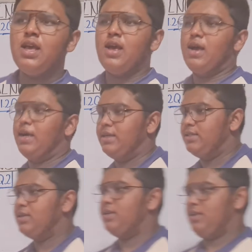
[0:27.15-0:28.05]

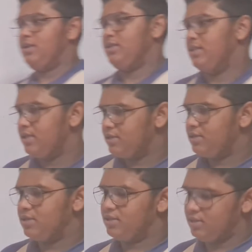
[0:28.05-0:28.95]
and then
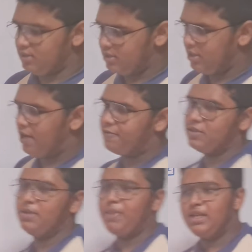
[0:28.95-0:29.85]
after
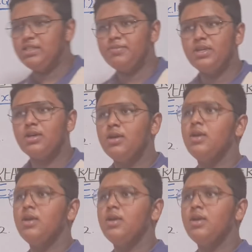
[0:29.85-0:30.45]
the pandemic,